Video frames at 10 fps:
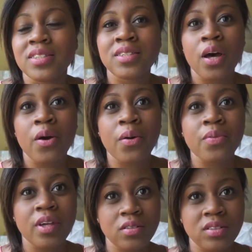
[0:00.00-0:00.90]
So
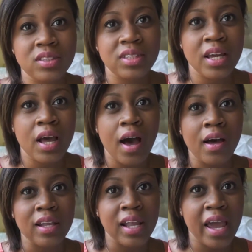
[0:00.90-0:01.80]
there's this thing
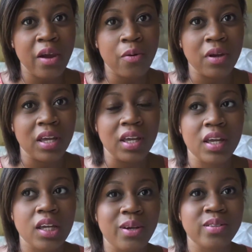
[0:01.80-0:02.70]
called
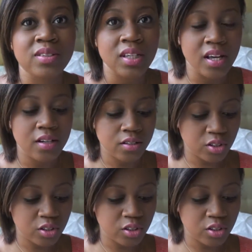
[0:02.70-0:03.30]
layering your scent.